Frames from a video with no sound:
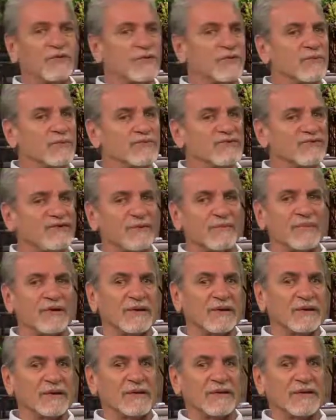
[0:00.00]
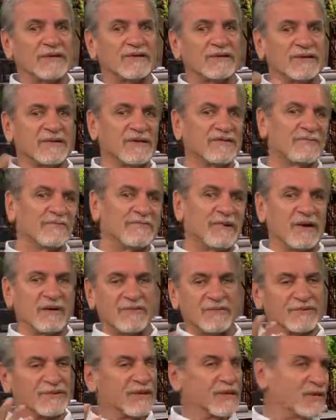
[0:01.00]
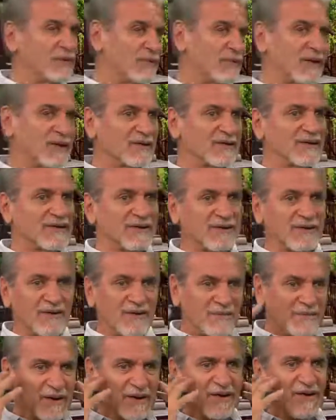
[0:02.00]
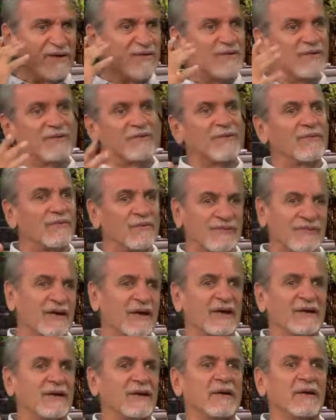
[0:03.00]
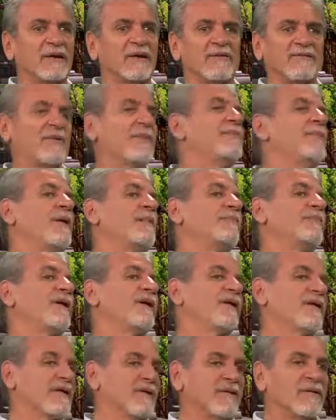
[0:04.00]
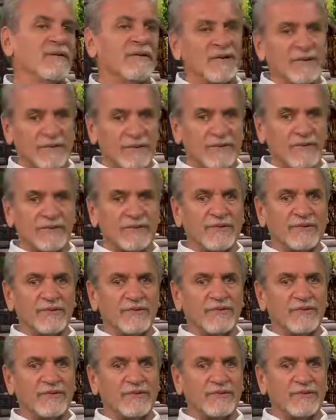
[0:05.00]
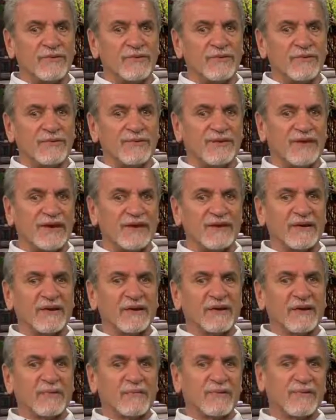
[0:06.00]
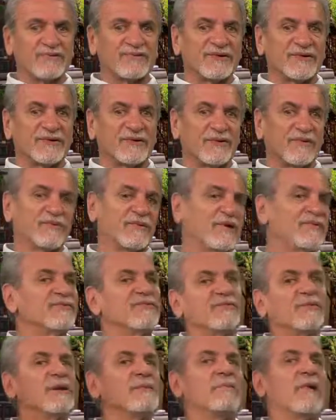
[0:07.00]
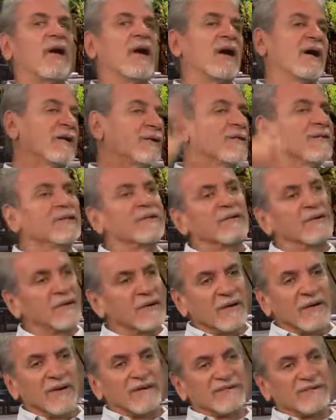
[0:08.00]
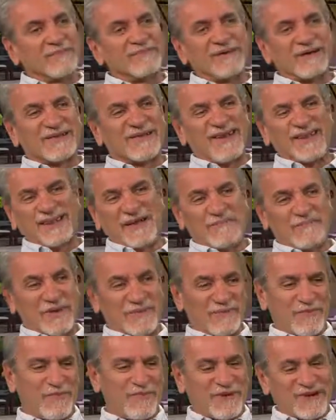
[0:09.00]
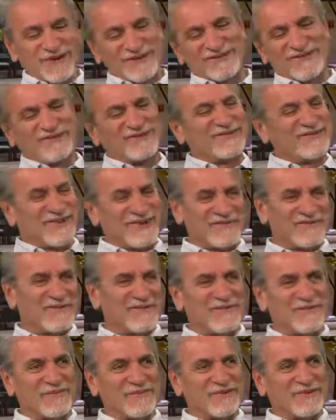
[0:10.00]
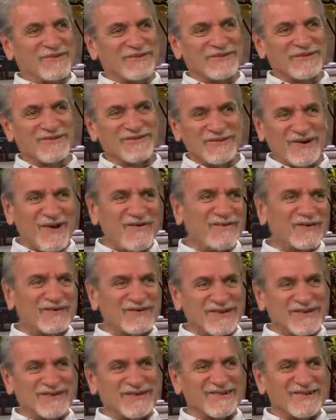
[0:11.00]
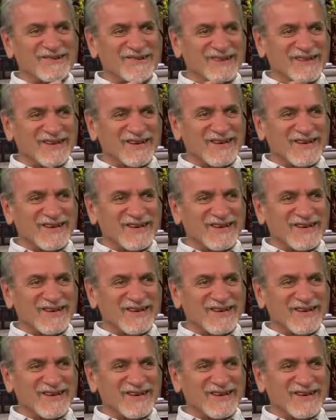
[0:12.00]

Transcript: were with someone that's big within New England, they go, oh my God, you were with that football player, or you were with that person that runs Reebok, or something like that. And then people want to associate with you. So it's always a good thing.